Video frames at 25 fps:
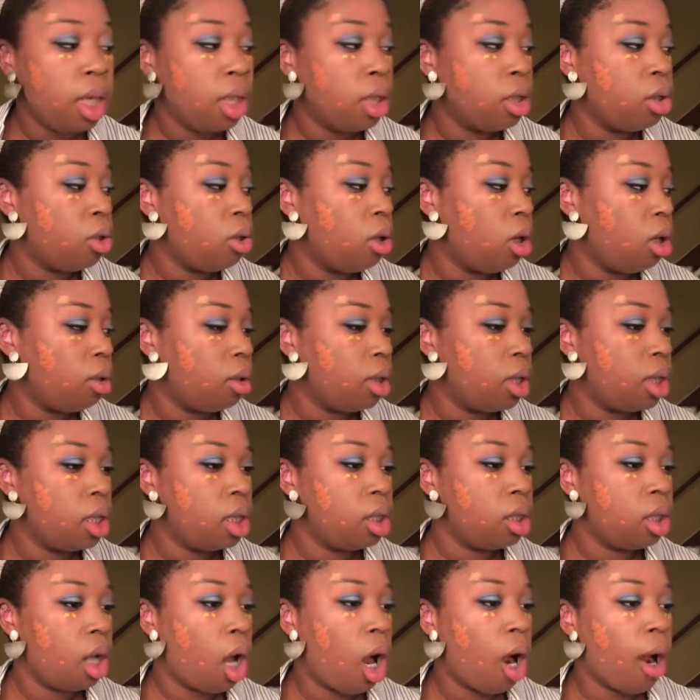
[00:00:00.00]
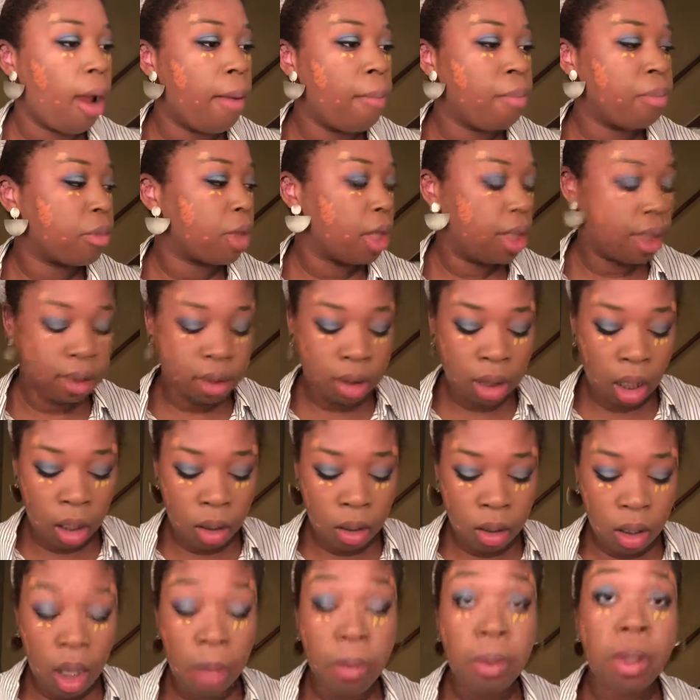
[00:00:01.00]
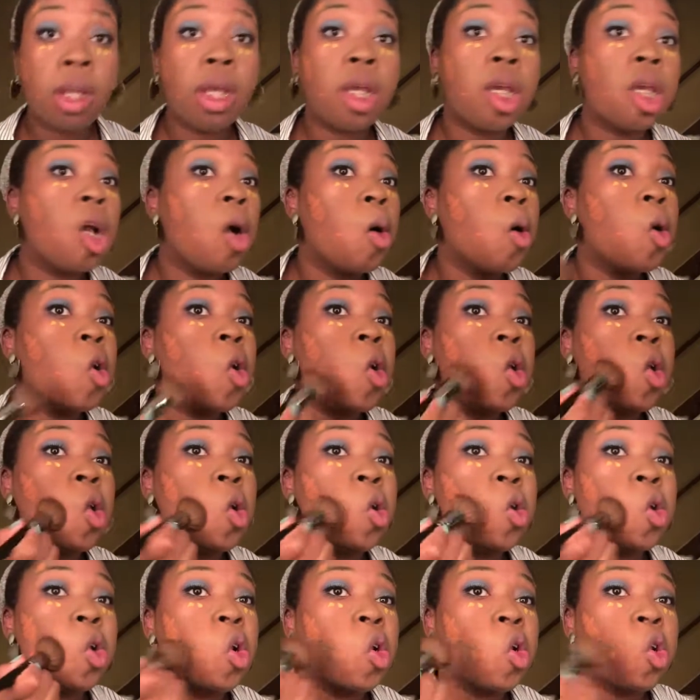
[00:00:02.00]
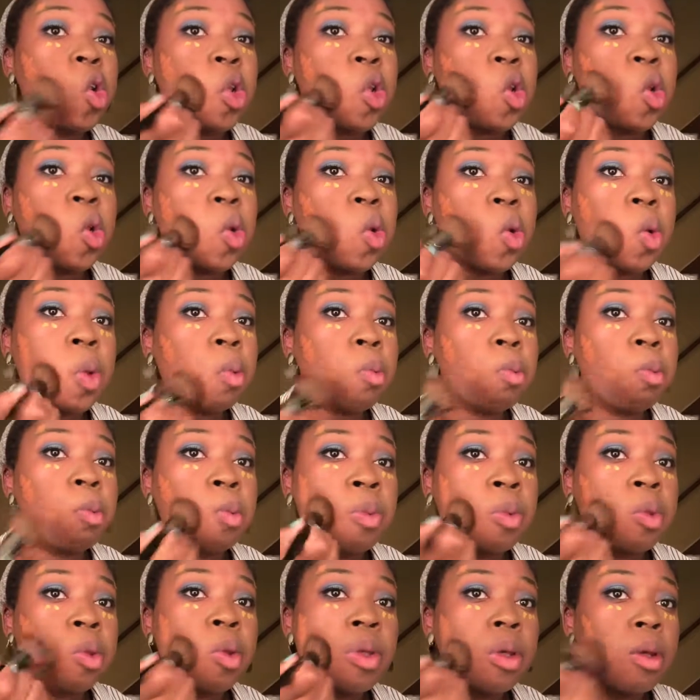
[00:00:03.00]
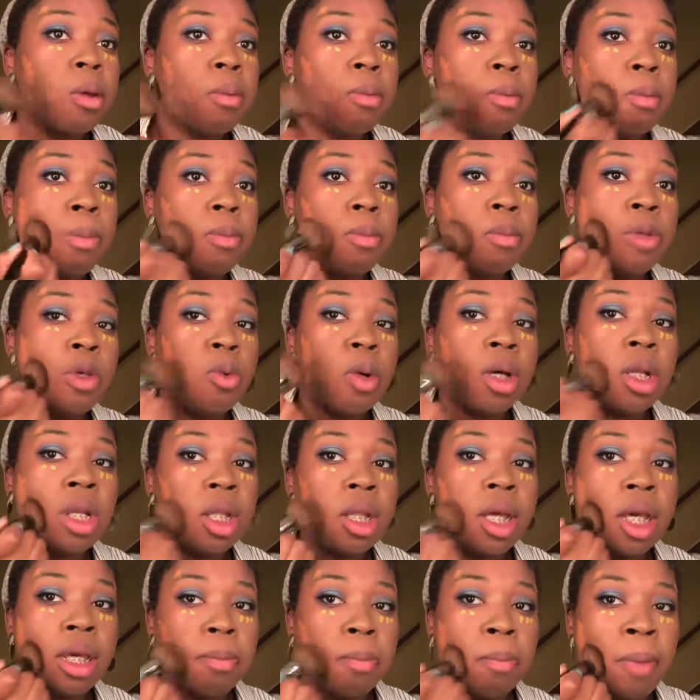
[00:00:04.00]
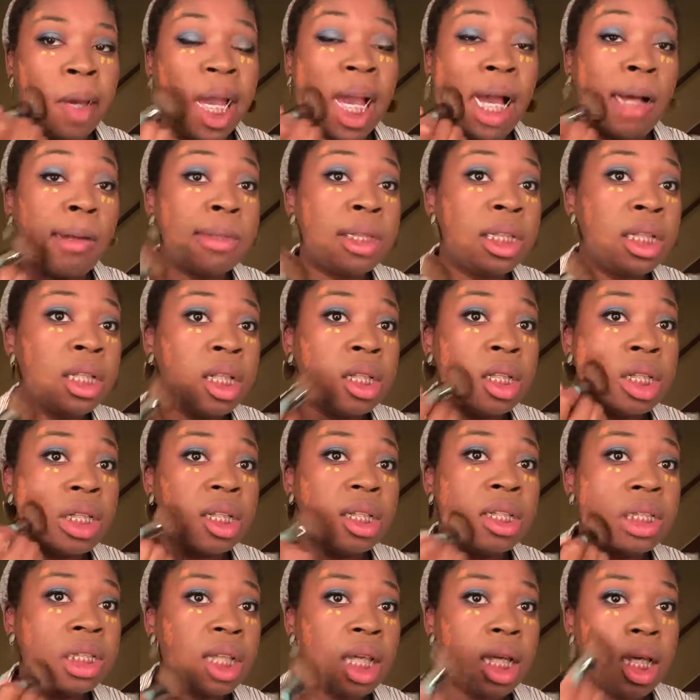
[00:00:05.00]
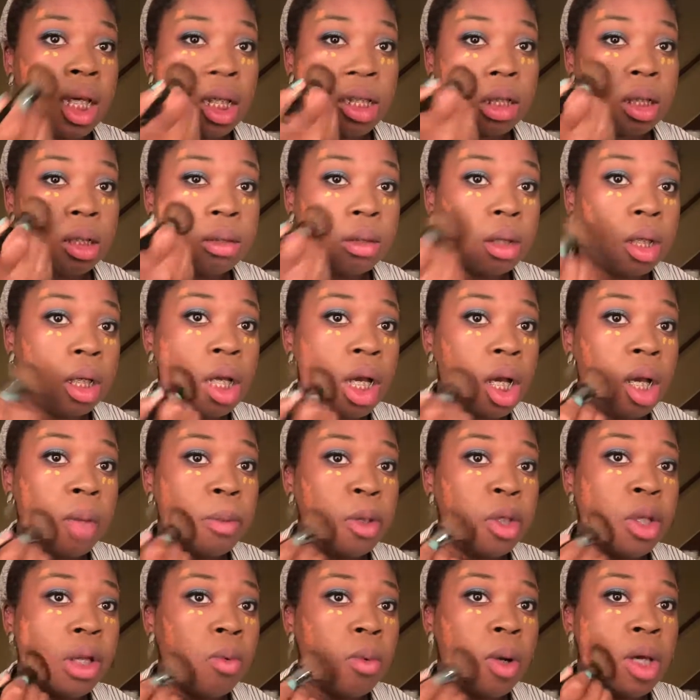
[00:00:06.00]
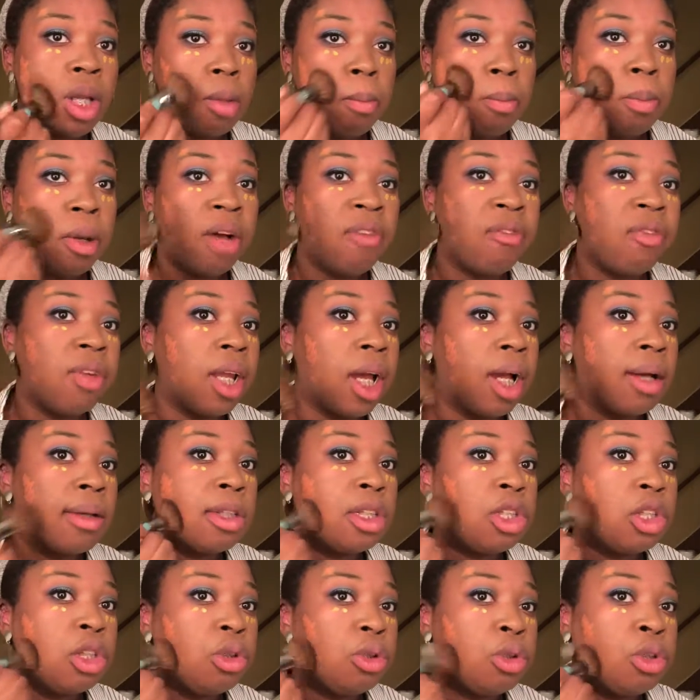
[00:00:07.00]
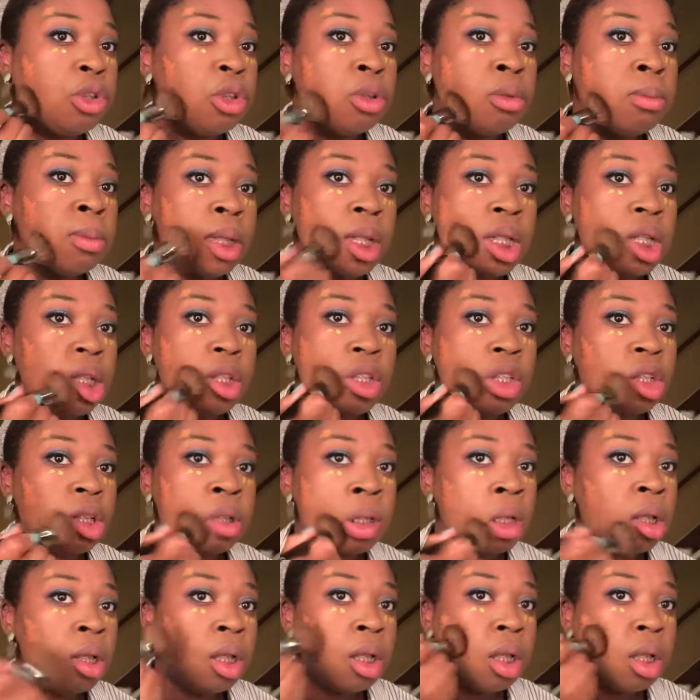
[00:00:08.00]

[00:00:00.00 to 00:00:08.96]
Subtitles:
ignore it. All right, so I'm gonna go in and just, you want to like pounce it into the skin. You don't want to buff it out too much,